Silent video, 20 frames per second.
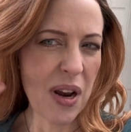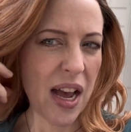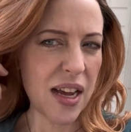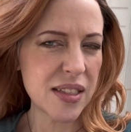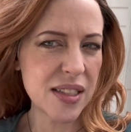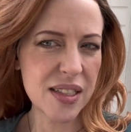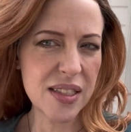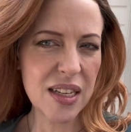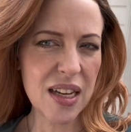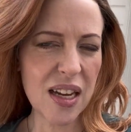
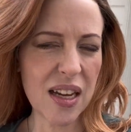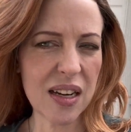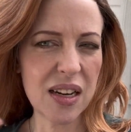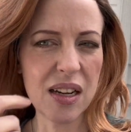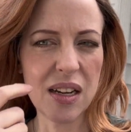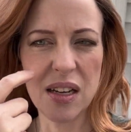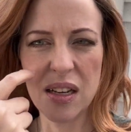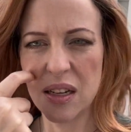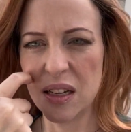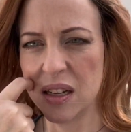seeing
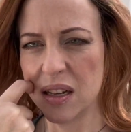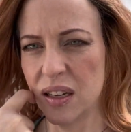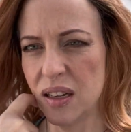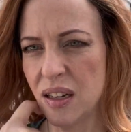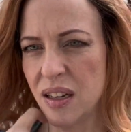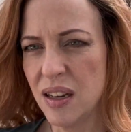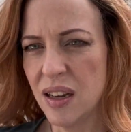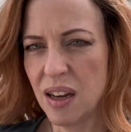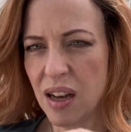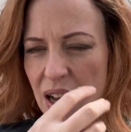
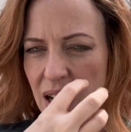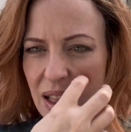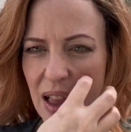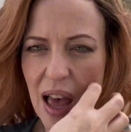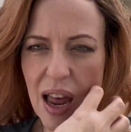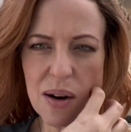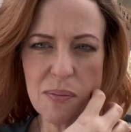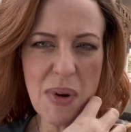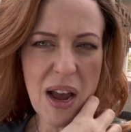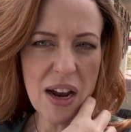a
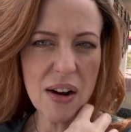lot of my